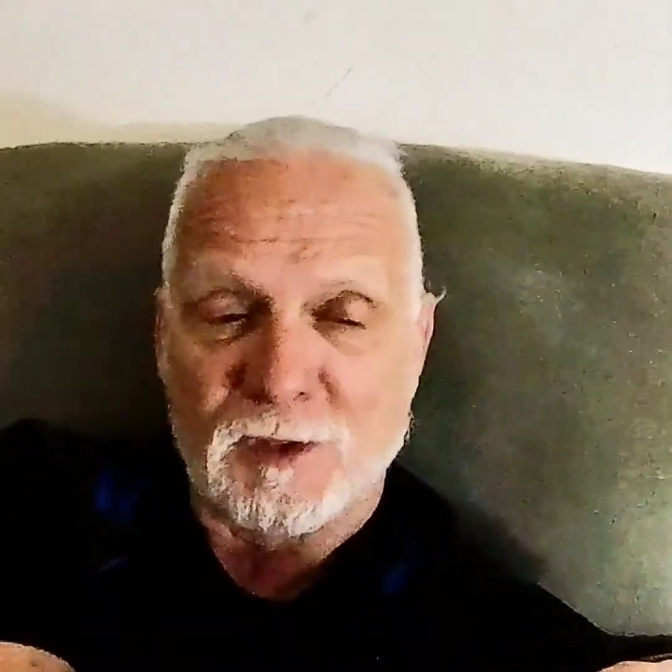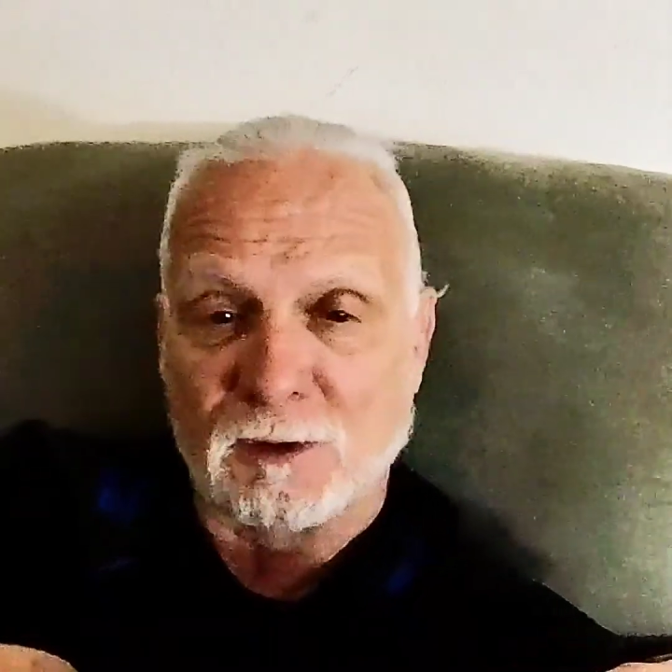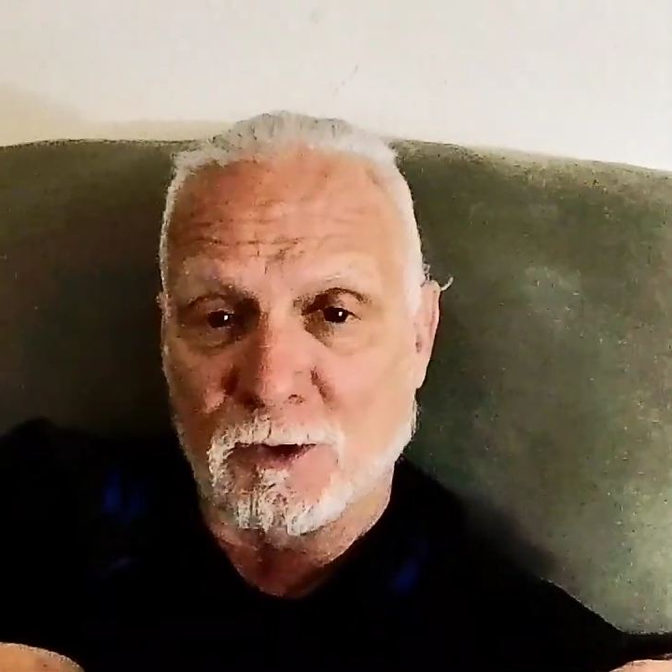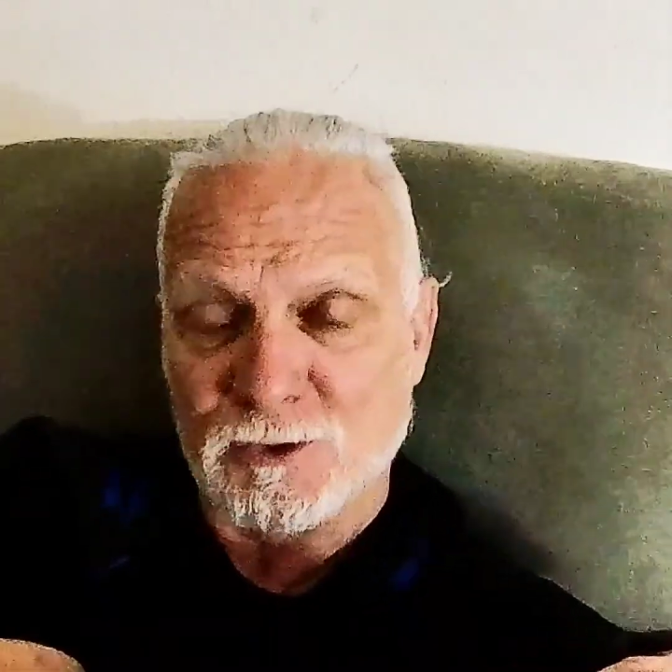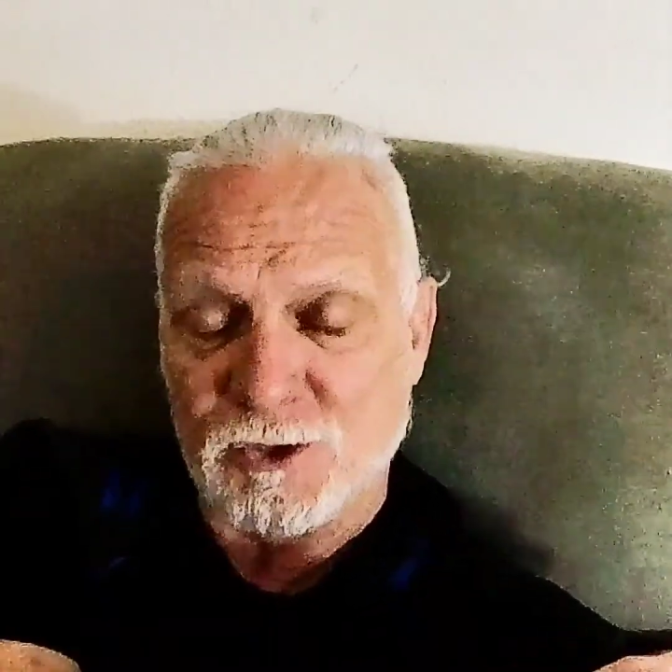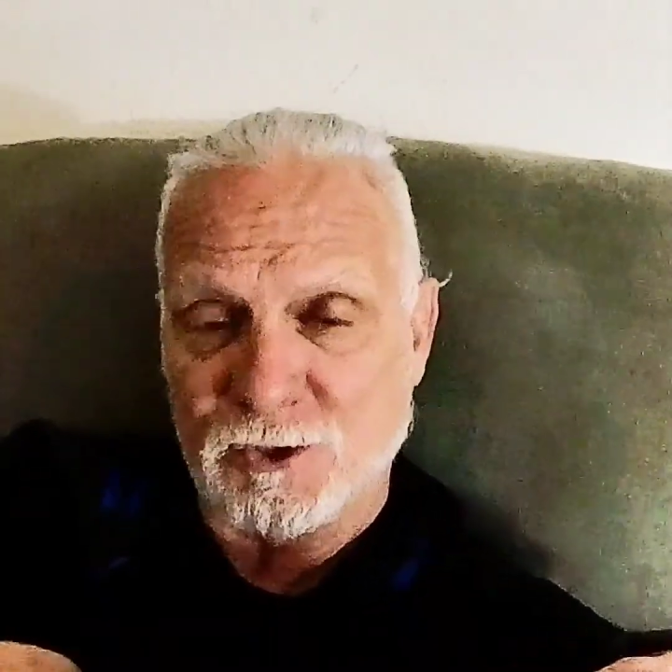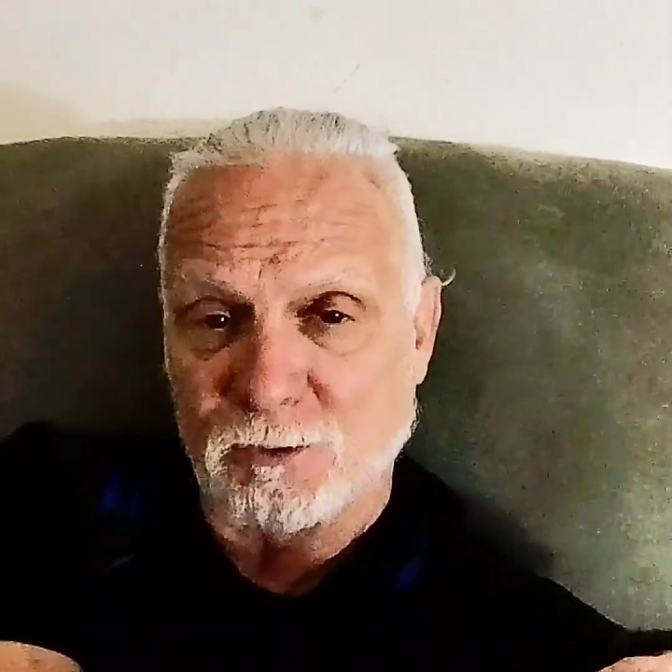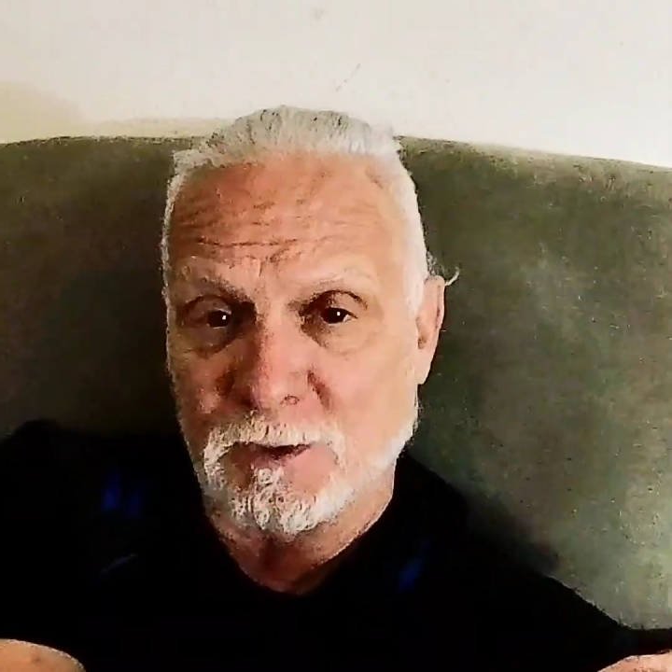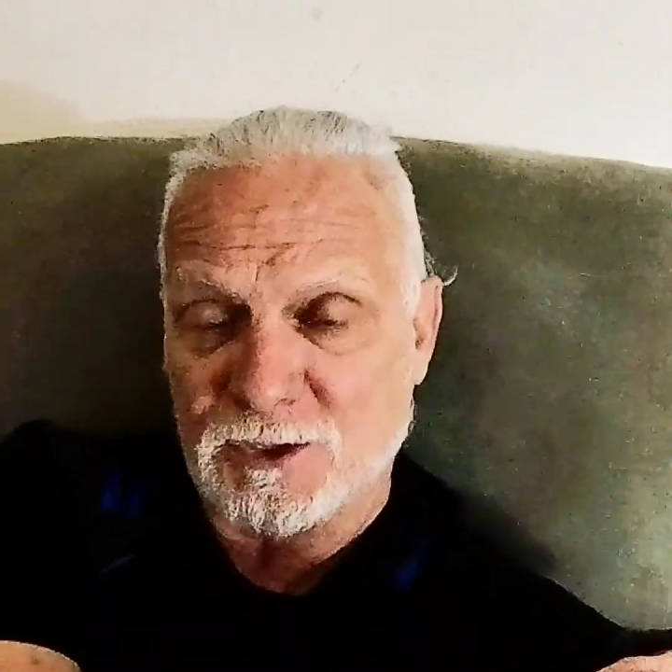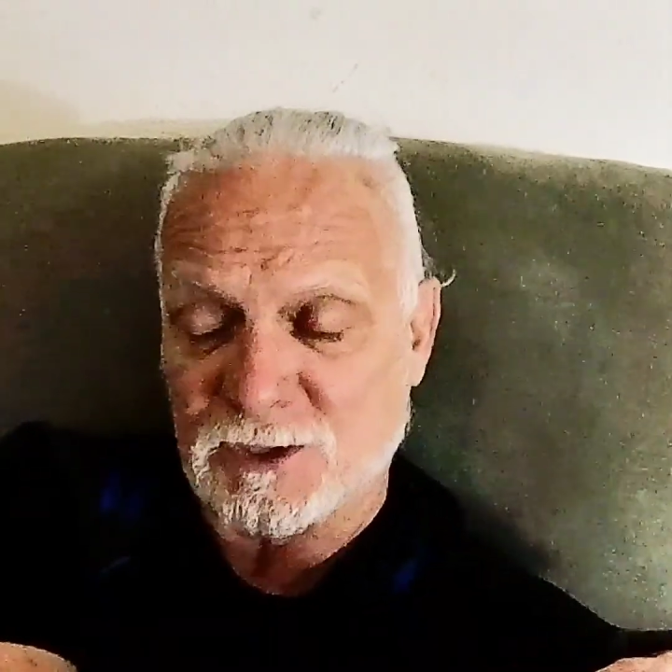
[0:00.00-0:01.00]
closer
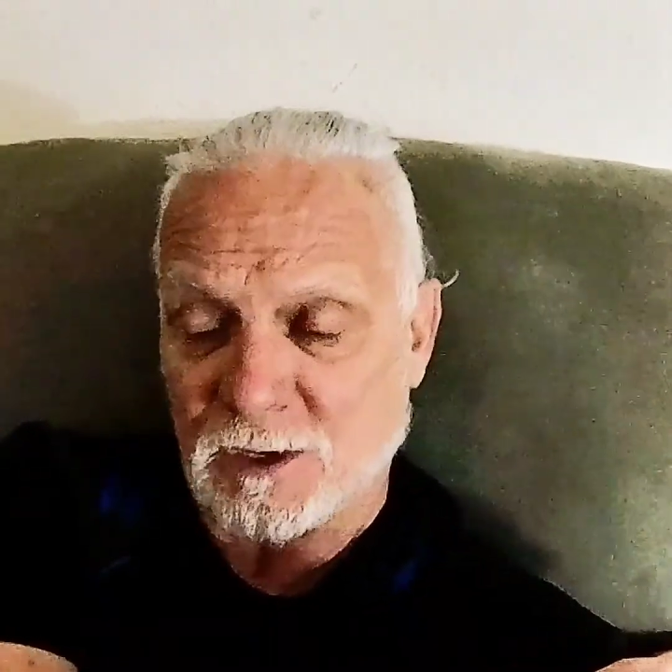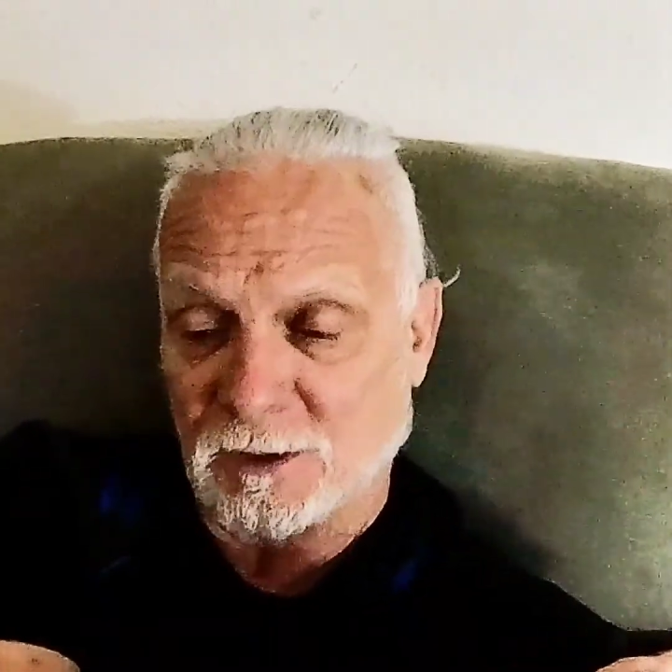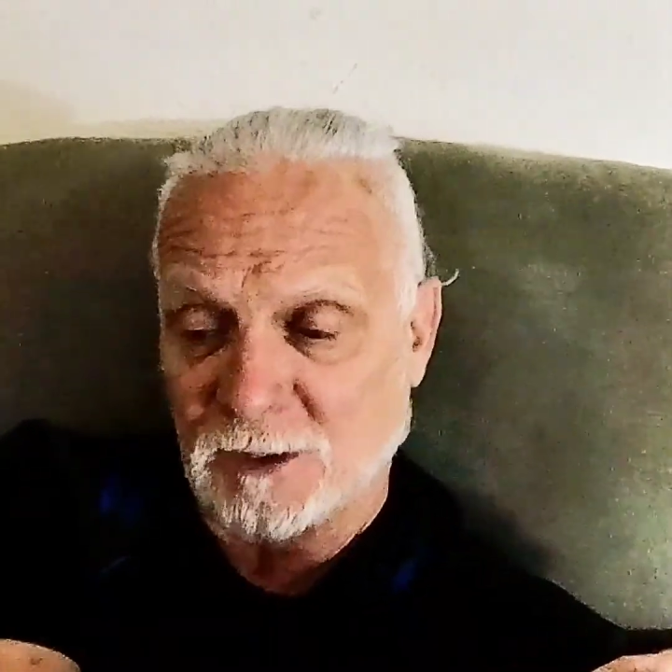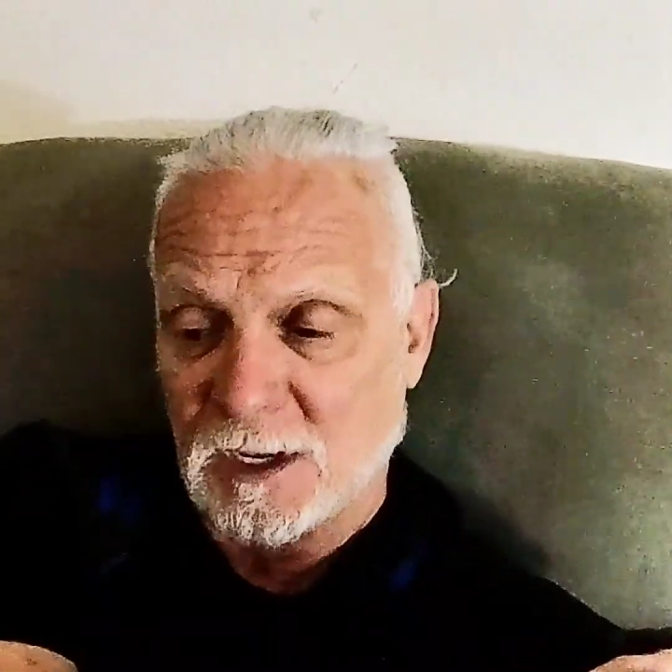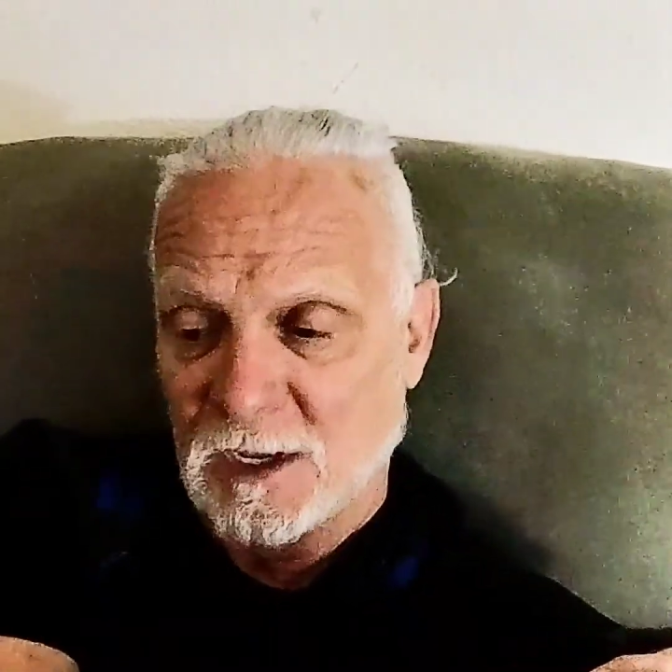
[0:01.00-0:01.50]
to its, you know,